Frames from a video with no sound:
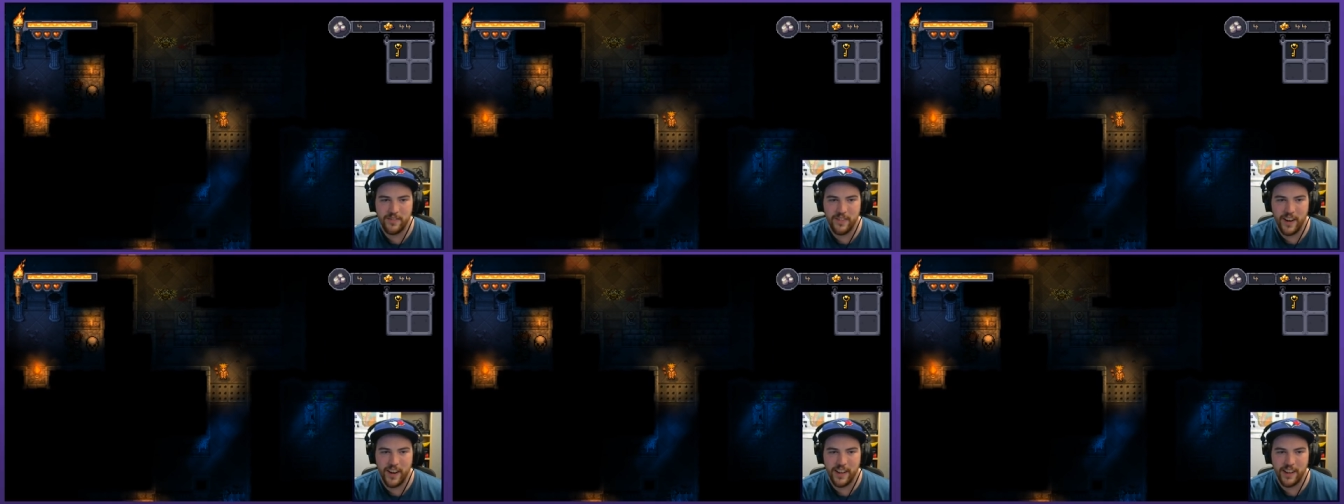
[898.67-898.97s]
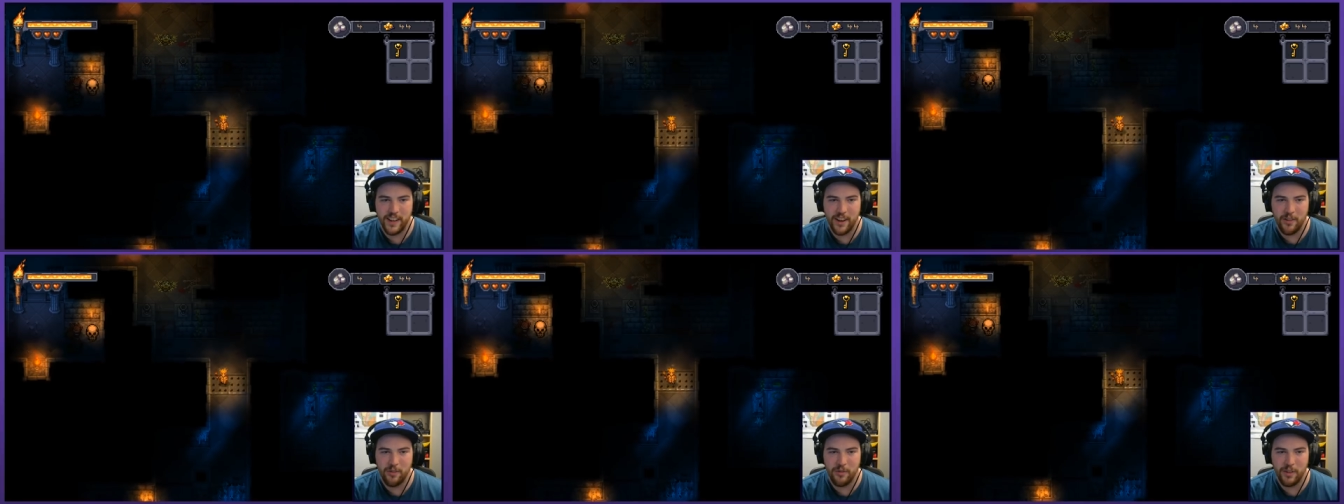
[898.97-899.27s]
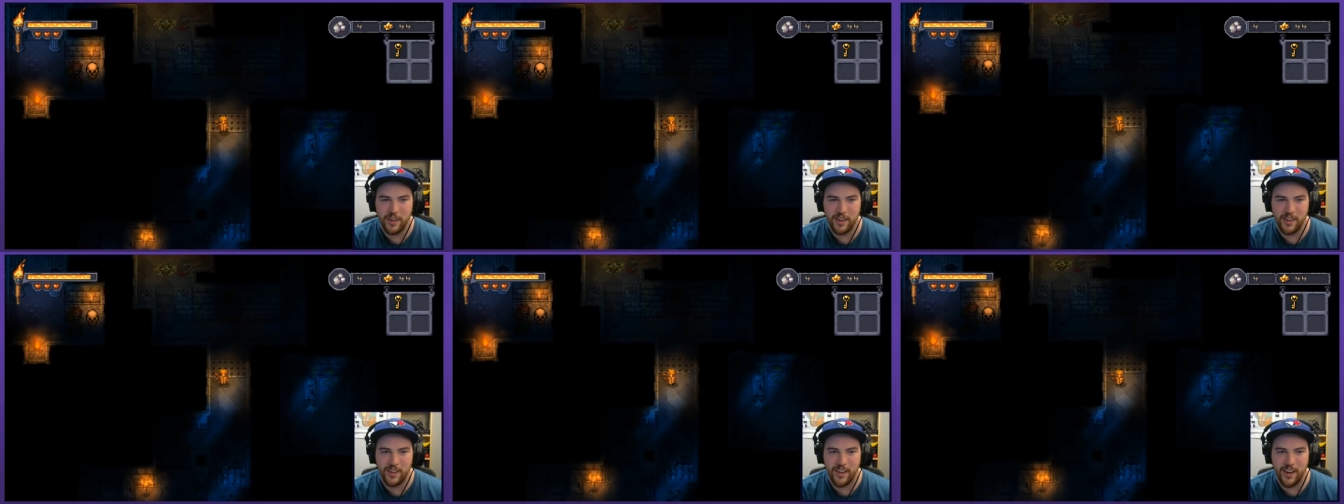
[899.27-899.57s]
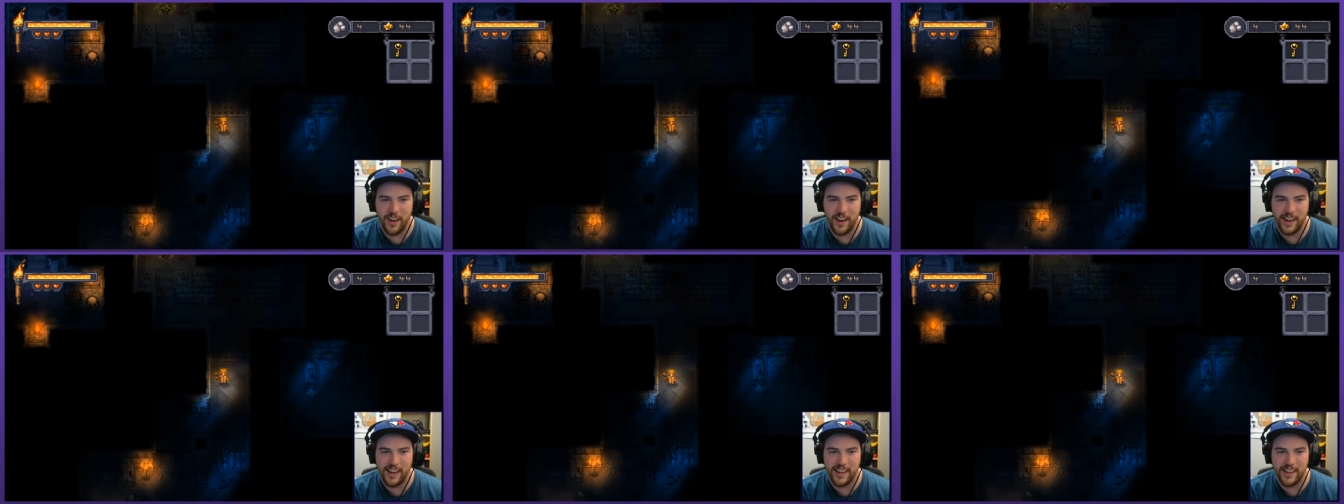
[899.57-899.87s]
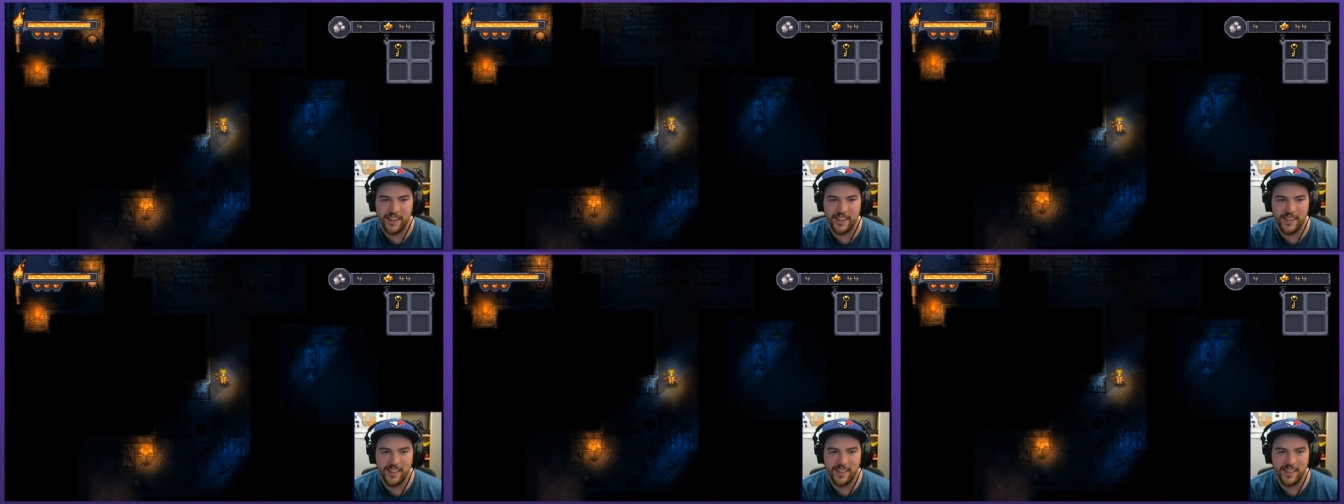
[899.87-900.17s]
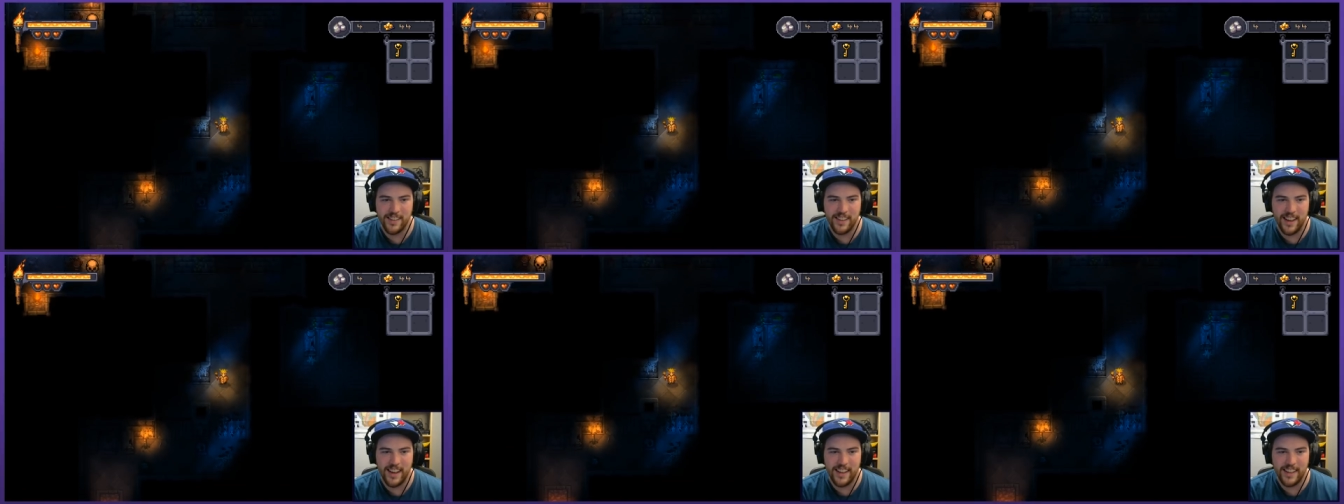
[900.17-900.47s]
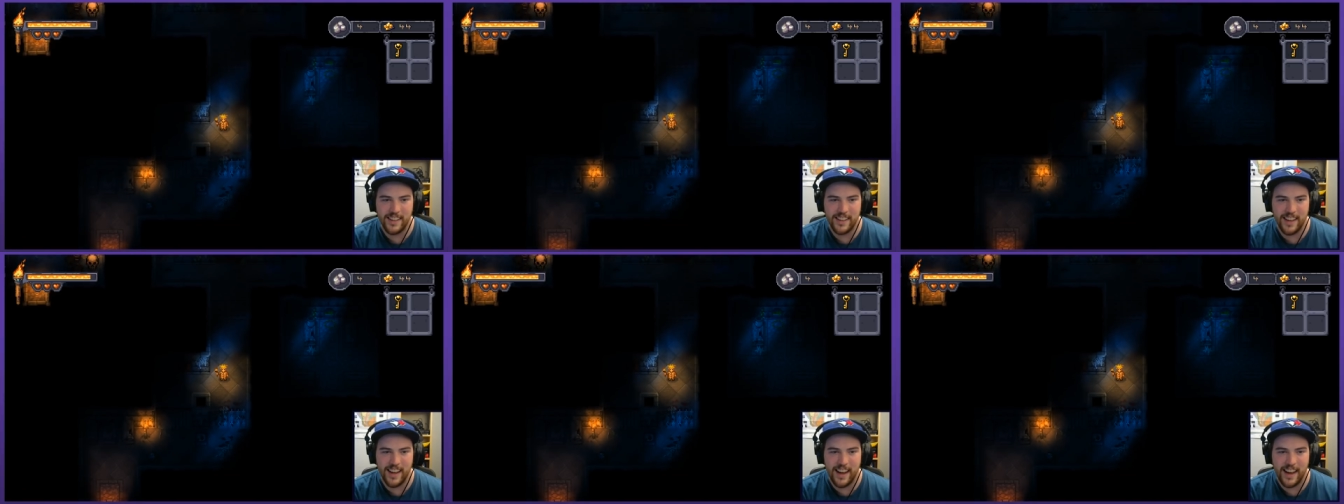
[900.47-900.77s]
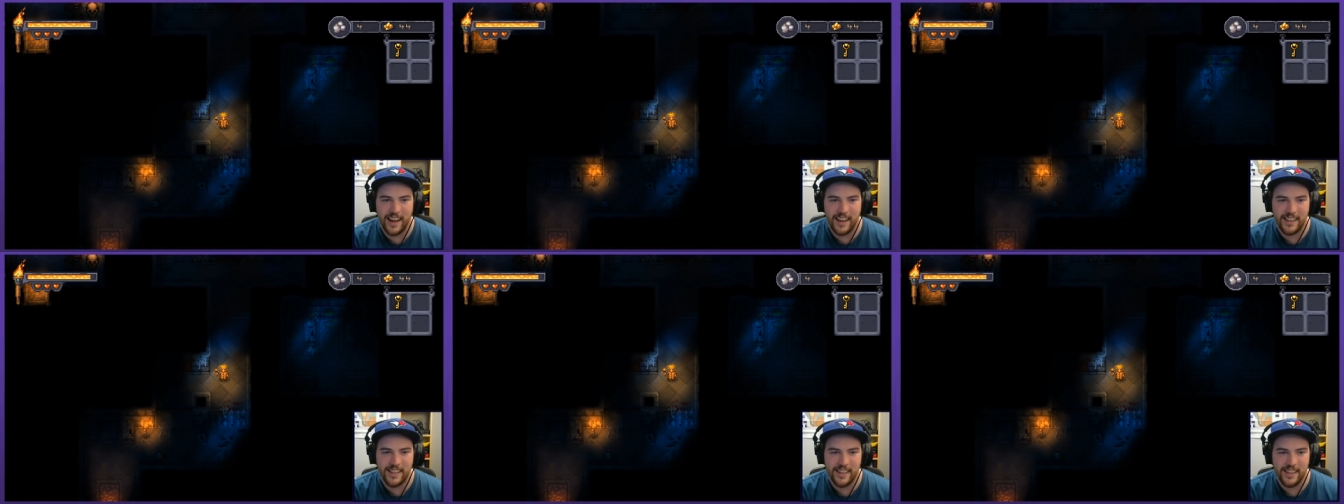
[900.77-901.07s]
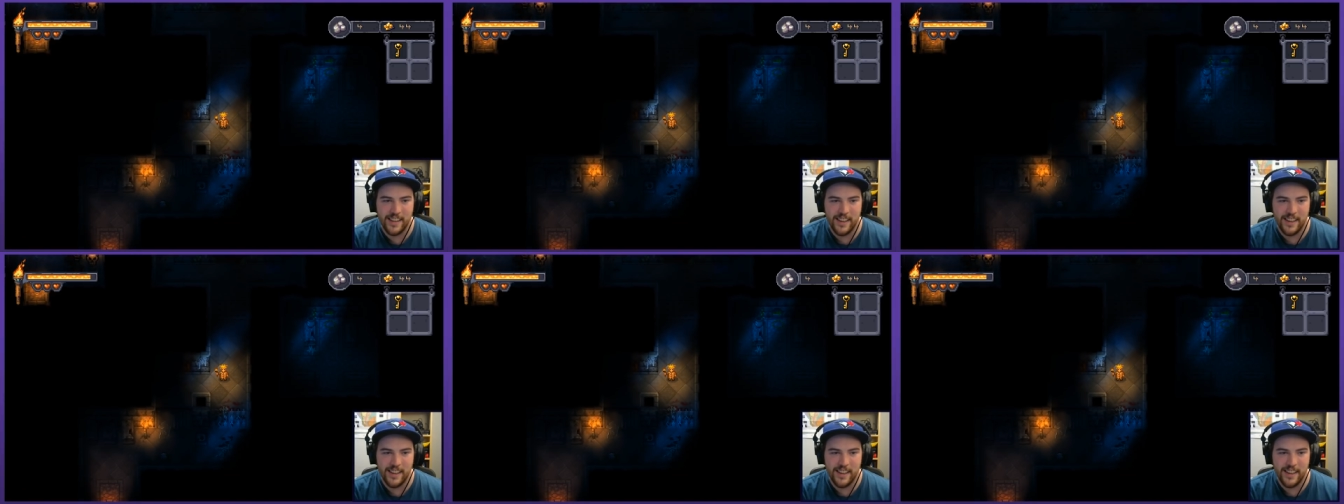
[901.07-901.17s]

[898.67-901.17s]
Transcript: find out whether or not I can light that.